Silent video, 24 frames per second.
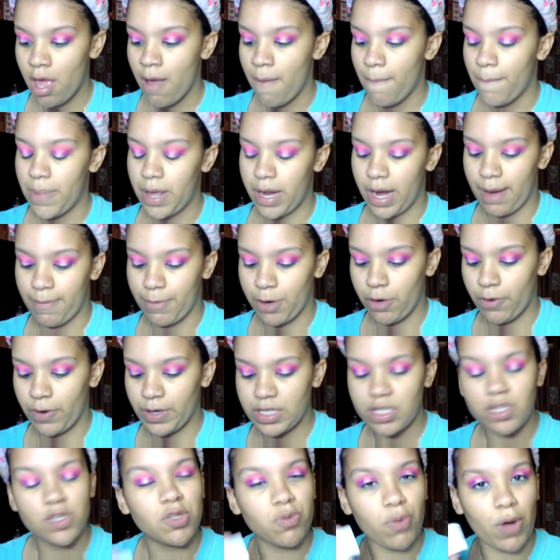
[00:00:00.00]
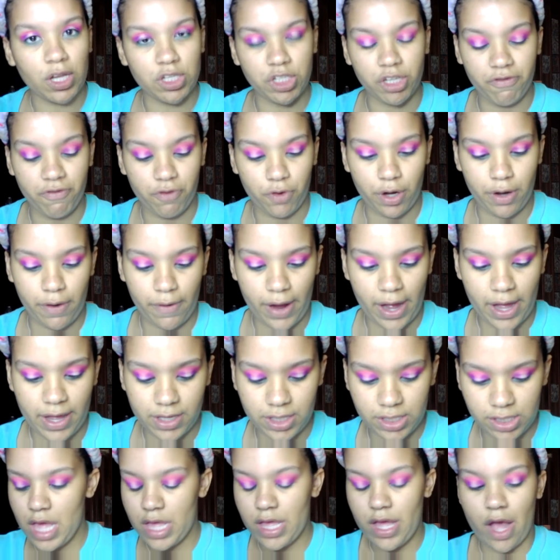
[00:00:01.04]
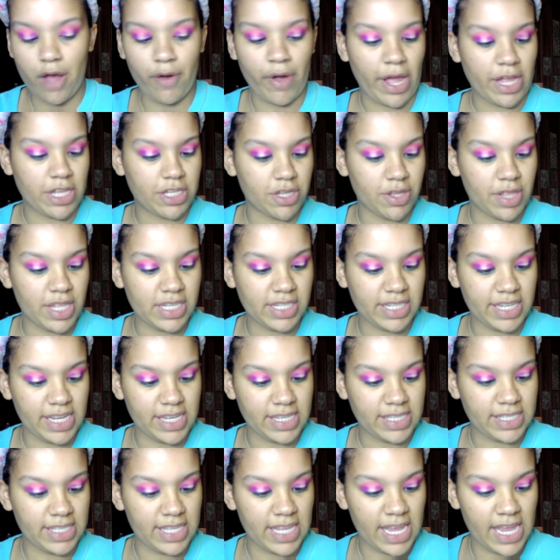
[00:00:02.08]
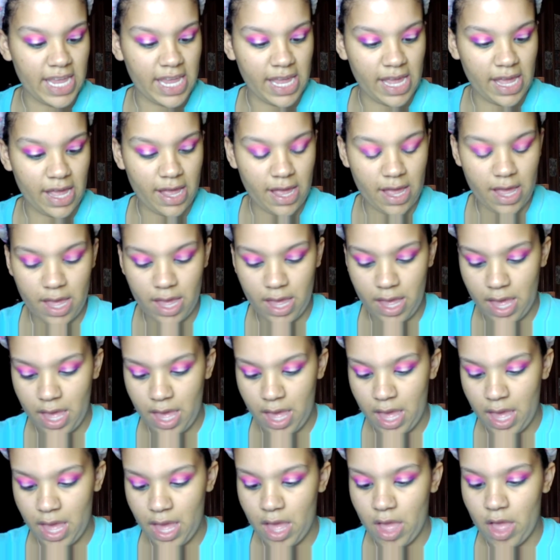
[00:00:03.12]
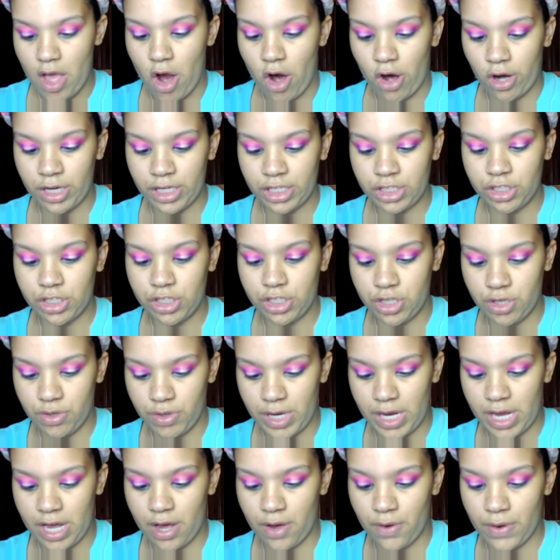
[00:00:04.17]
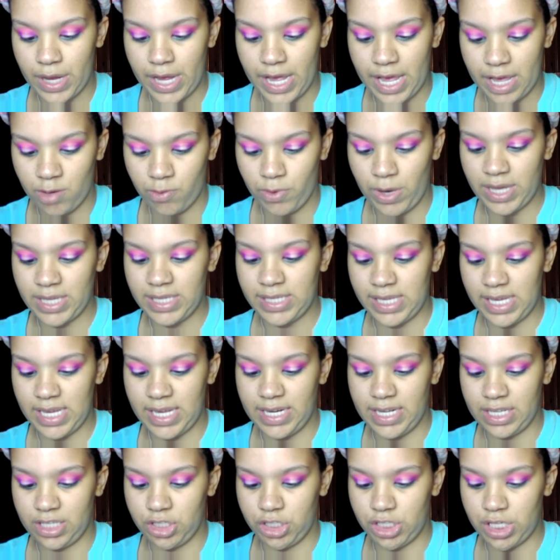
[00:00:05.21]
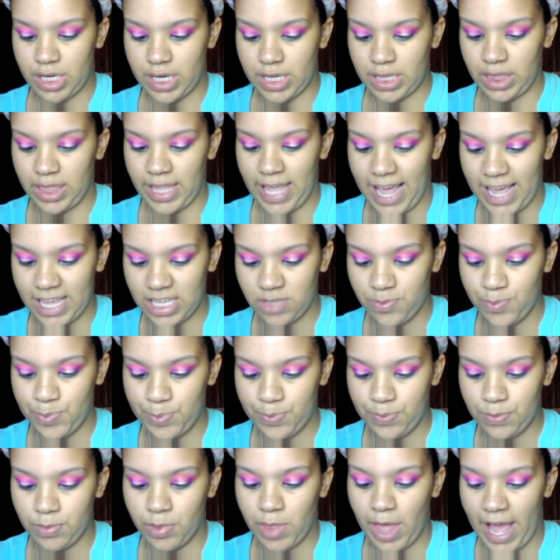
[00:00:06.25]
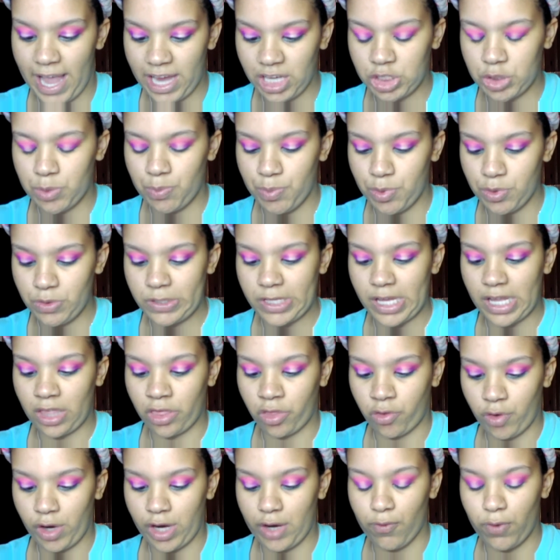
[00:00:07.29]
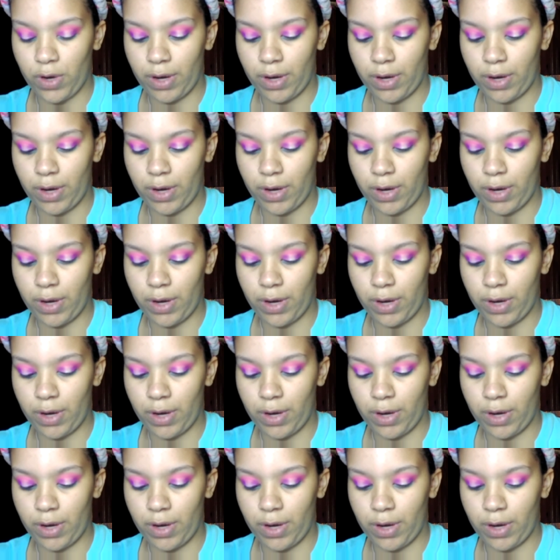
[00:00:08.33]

but I'm going to swatch it for you guys. Okay, so this is the Artist Studio NYC Edition Lash Boosting 3-in-1